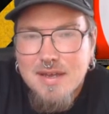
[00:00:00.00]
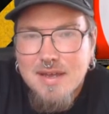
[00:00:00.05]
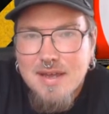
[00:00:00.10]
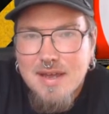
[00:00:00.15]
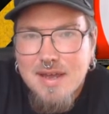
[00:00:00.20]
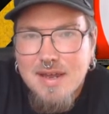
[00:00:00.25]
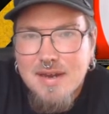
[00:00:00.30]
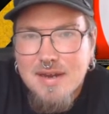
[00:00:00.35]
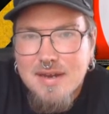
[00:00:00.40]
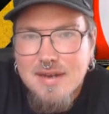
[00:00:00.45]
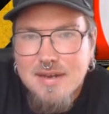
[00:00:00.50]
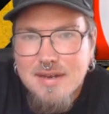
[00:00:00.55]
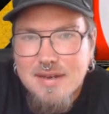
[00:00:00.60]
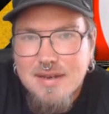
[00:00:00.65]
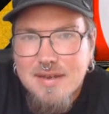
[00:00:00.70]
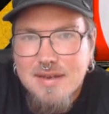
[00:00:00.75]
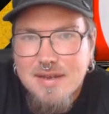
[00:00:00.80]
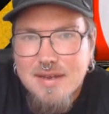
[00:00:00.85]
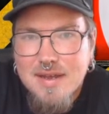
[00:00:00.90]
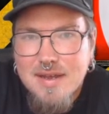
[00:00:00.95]
and
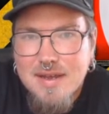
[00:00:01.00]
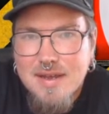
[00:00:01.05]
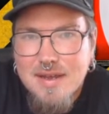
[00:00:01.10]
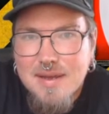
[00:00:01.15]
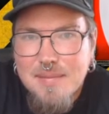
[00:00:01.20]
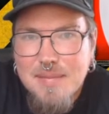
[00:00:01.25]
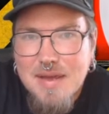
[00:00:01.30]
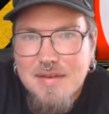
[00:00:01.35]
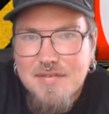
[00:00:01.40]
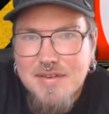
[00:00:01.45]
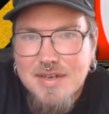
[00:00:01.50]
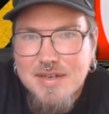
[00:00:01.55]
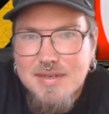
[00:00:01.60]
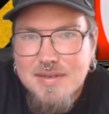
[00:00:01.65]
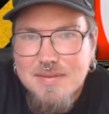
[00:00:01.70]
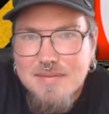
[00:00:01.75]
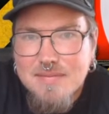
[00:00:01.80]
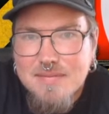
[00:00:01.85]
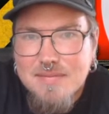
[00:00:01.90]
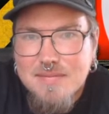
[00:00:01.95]
I'm
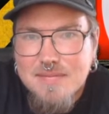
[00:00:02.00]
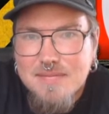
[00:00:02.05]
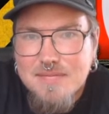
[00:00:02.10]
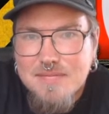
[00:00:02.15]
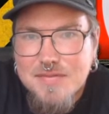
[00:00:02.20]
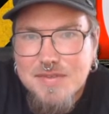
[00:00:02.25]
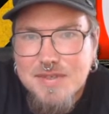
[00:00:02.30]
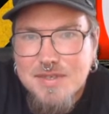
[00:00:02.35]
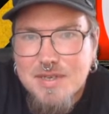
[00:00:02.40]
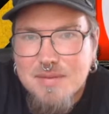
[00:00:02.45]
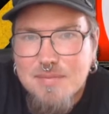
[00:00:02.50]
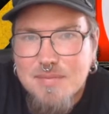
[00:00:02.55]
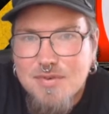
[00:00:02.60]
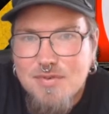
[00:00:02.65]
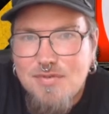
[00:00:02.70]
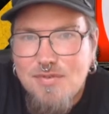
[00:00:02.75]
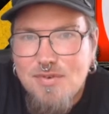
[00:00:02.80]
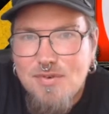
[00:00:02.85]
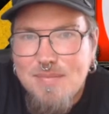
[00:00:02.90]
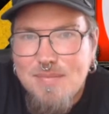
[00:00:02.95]
having some
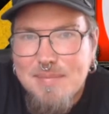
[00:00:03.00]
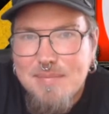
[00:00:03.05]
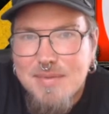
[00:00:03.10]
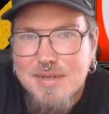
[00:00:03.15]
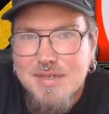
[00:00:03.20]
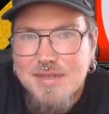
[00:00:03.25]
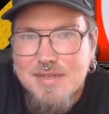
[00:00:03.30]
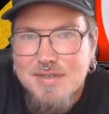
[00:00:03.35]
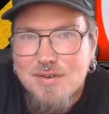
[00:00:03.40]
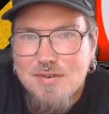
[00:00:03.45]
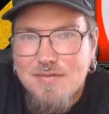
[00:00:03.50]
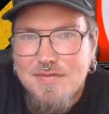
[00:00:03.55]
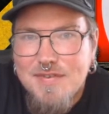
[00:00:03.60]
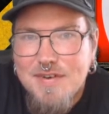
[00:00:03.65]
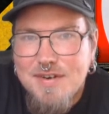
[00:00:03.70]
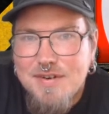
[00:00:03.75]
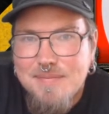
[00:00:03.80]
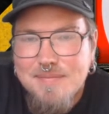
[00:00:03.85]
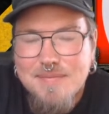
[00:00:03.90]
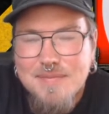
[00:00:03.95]
crew members
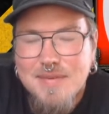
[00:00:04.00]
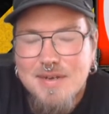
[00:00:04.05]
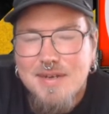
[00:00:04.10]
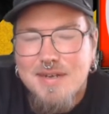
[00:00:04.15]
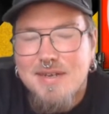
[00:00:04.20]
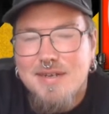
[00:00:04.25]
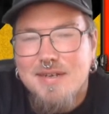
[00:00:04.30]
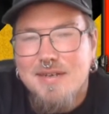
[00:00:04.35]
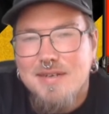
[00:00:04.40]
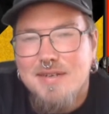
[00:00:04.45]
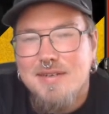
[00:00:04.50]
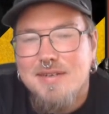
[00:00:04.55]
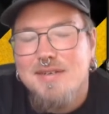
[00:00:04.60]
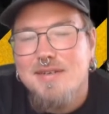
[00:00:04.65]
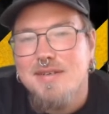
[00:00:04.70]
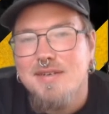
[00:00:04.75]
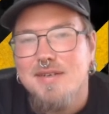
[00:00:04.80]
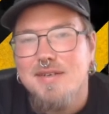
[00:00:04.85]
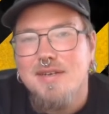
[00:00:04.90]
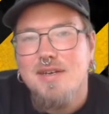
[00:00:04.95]
over
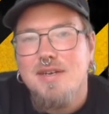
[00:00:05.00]
to